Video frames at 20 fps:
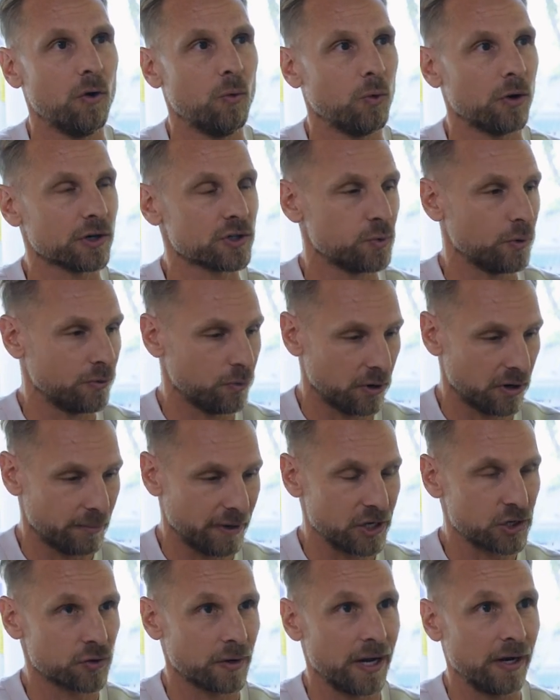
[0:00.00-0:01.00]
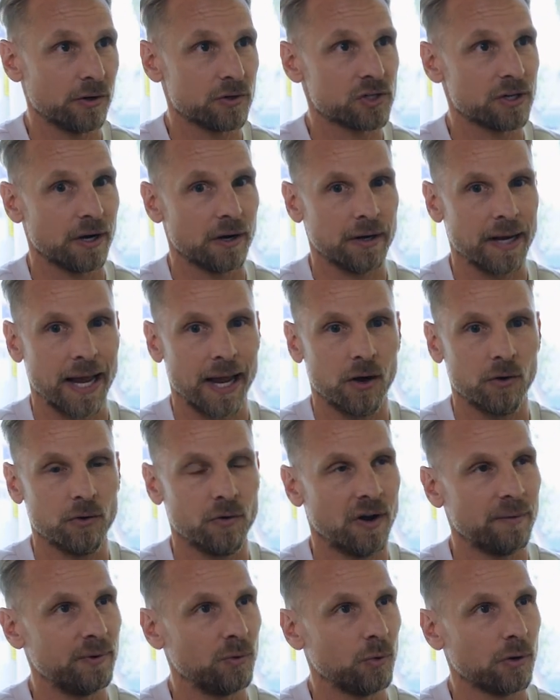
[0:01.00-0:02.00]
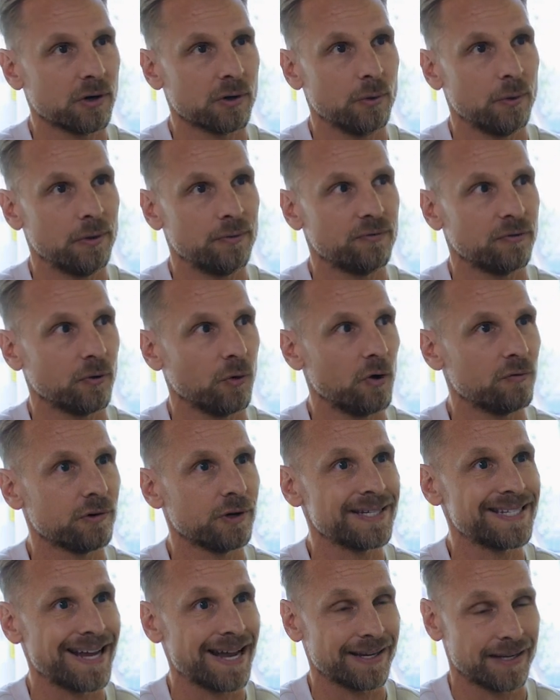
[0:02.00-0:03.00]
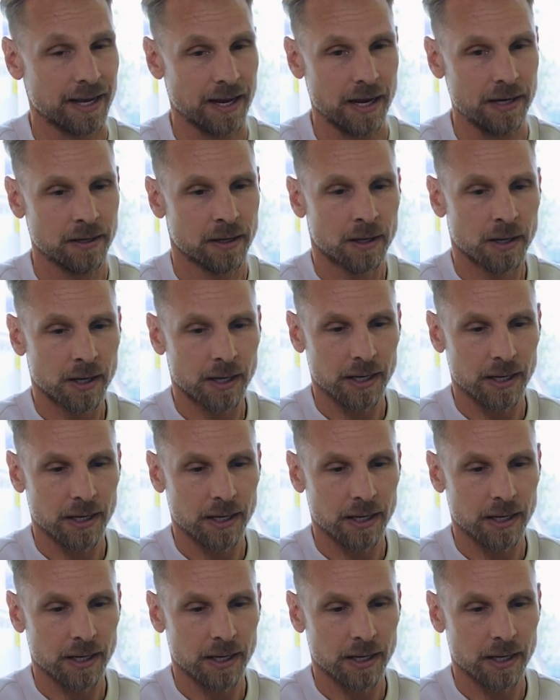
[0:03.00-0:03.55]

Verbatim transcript: works with one of my trainers there now, who I've been working with for over a decade.